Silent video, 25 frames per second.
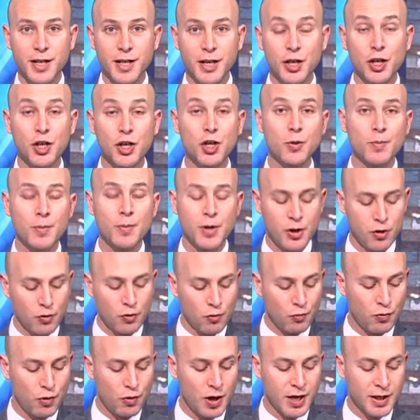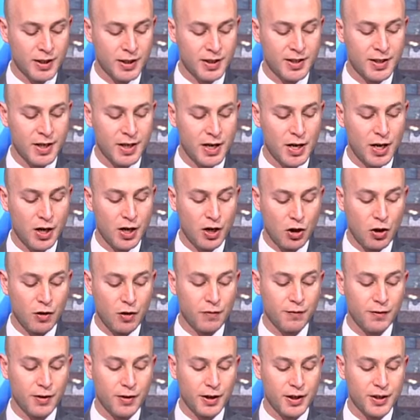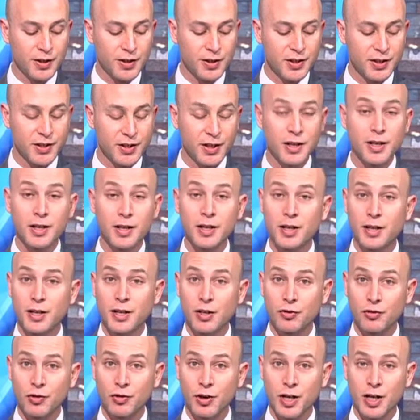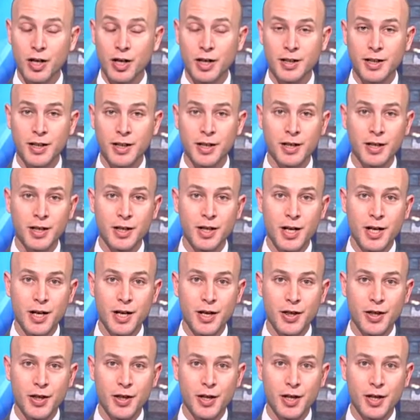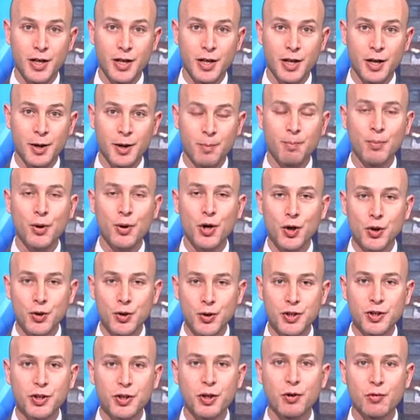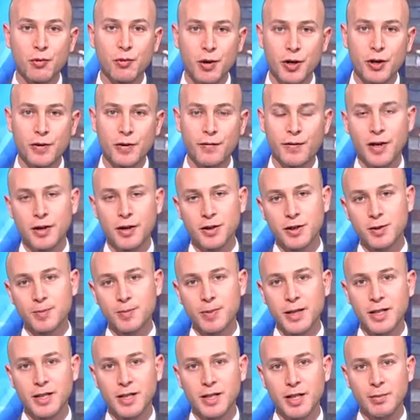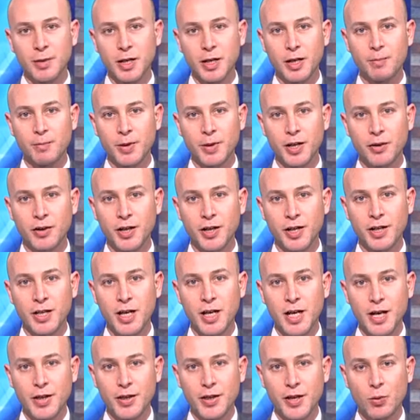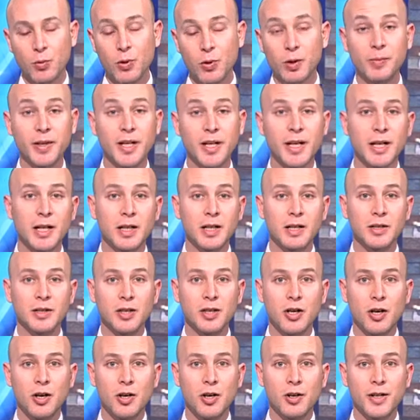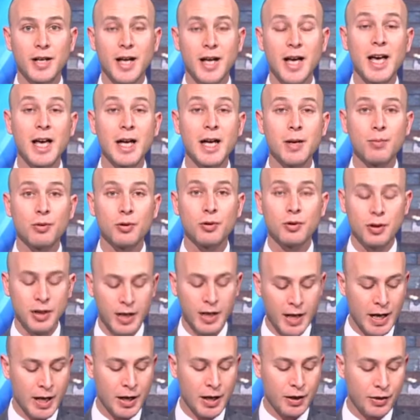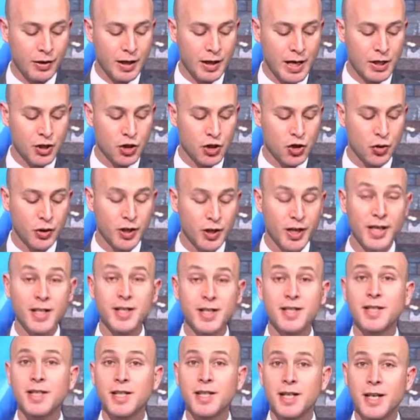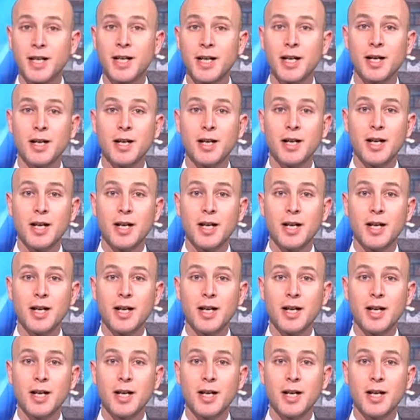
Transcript: a human rights conference regarding the post-coronavirus pandemic period that will be held on April 8th. And joining us here